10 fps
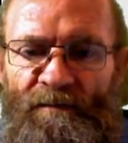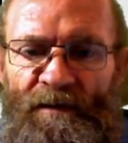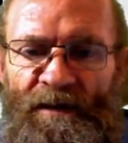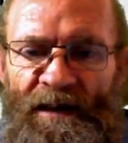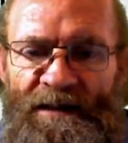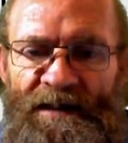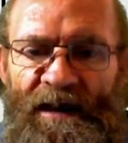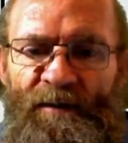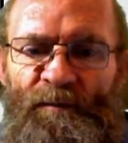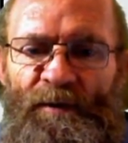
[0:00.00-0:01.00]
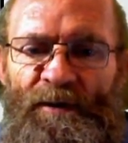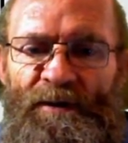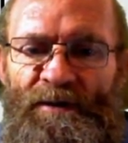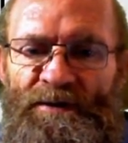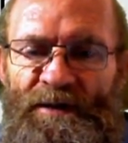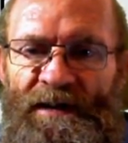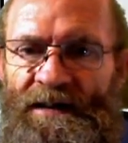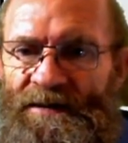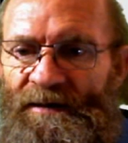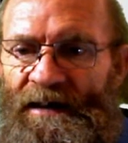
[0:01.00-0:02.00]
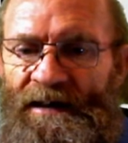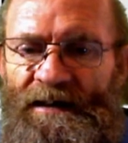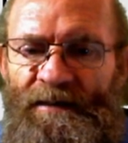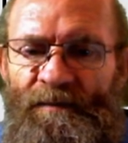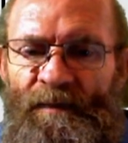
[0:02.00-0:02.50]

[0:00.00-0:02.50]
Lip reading: thanks again for joining us today here.